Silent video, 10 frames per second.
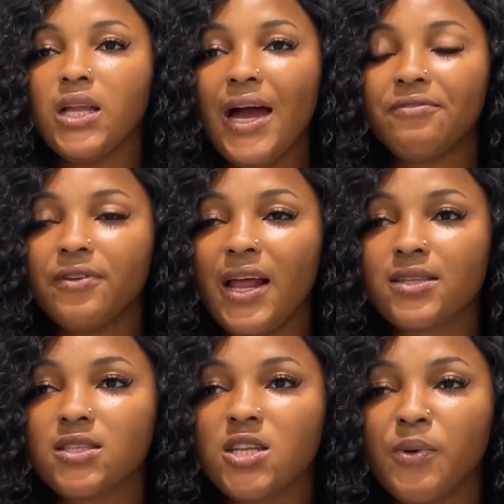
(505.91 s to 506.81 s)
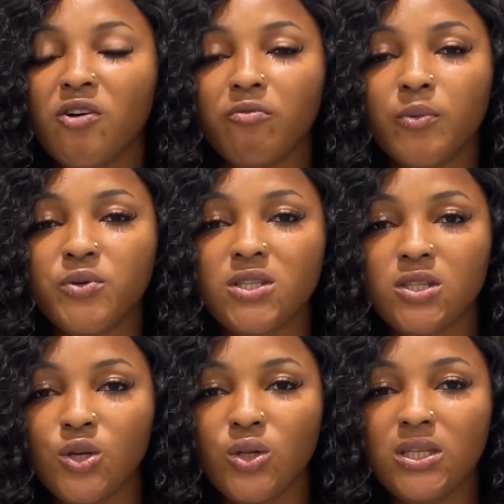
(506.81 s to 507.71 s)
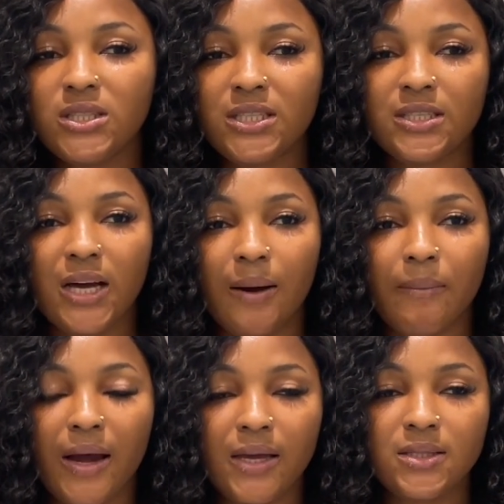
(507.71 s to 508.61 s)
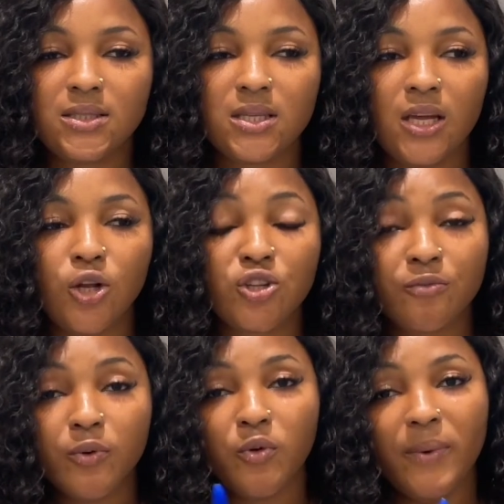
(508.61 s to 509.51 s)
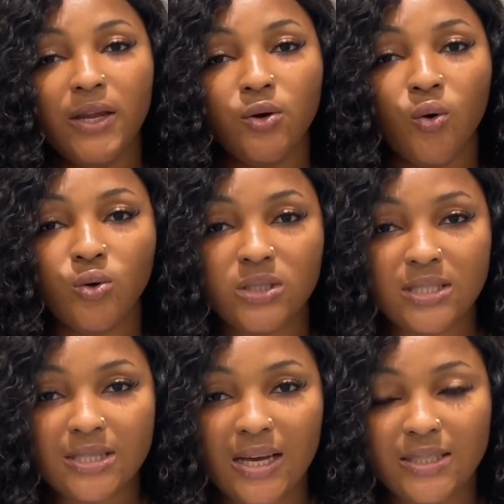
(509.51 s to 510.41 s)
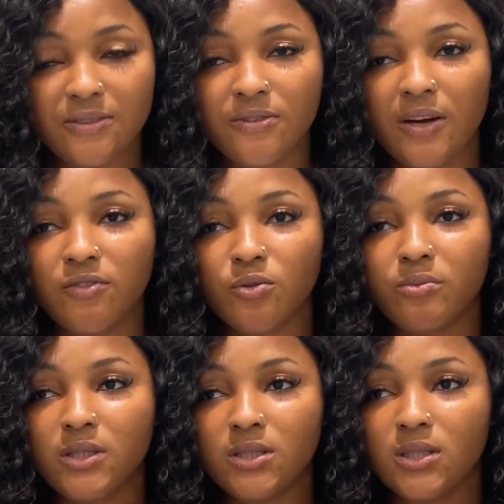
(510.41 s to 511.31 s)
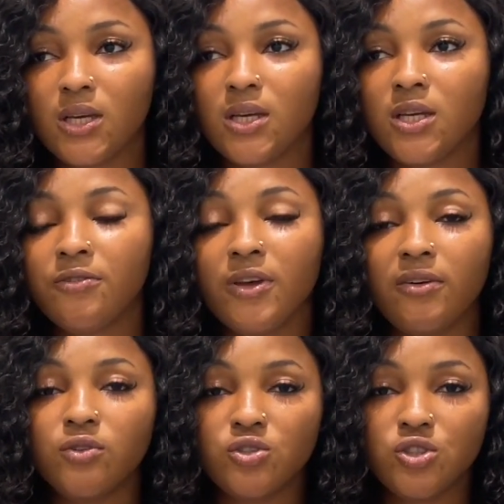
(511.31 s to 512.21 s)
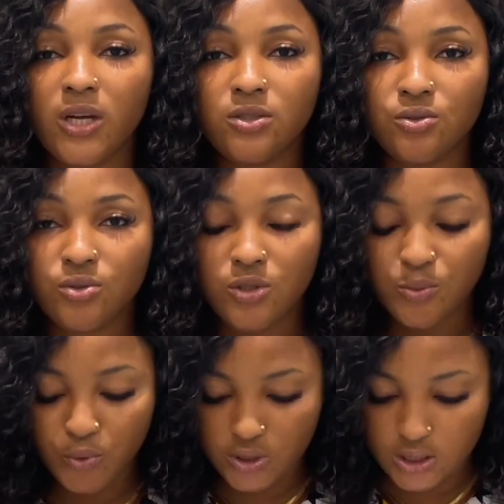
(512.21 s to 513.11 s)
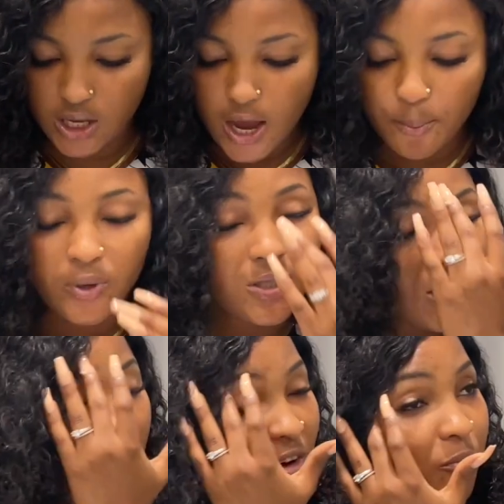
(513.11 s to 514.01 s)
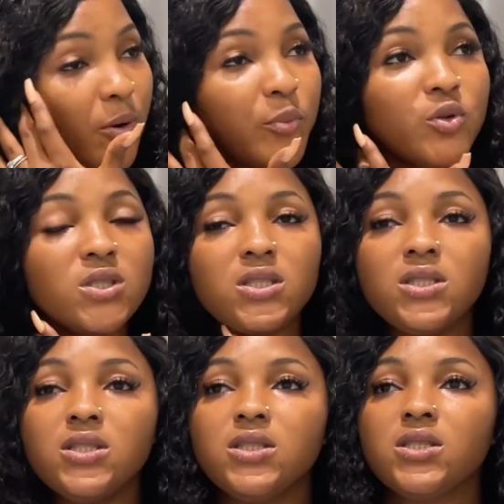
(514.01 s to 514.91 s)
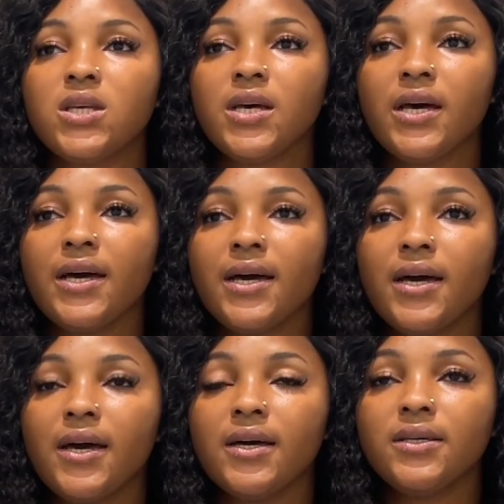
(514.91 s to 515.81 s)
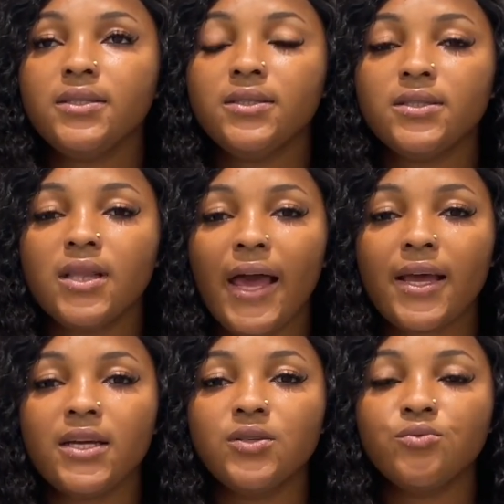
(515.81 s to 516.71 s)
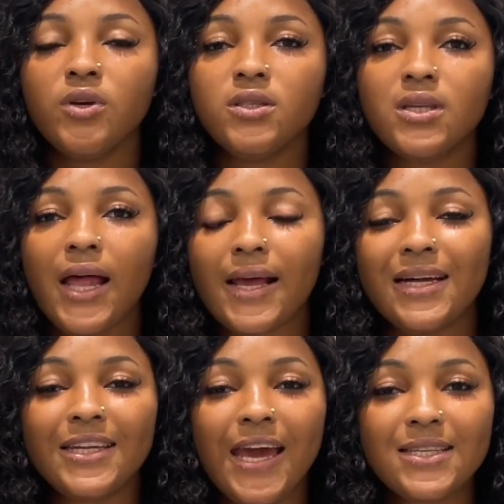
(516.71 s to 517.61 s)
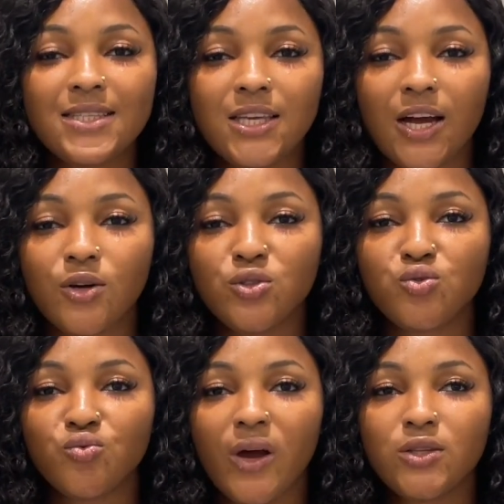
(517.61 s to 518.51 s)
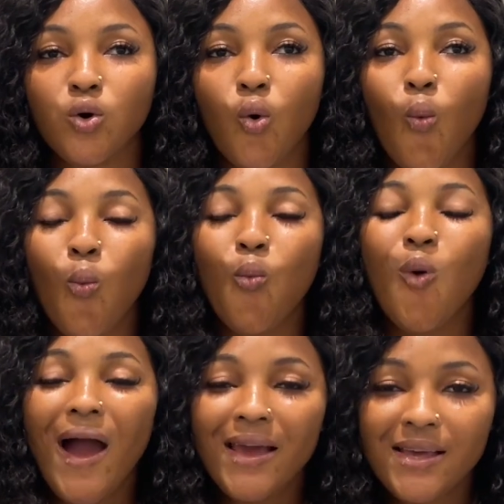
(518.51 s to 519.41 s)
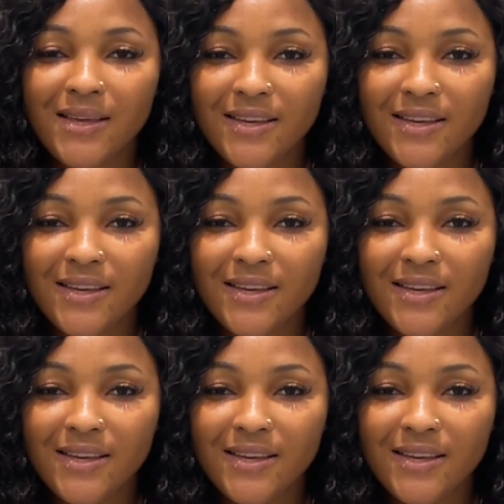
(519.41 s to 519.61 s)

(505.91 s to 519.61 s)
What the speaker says: I feel like this statement of purpose is the only thing that a lot of people might not understand if you have not tried to do this process. But the statement of purpose is like an essay you are going to write on why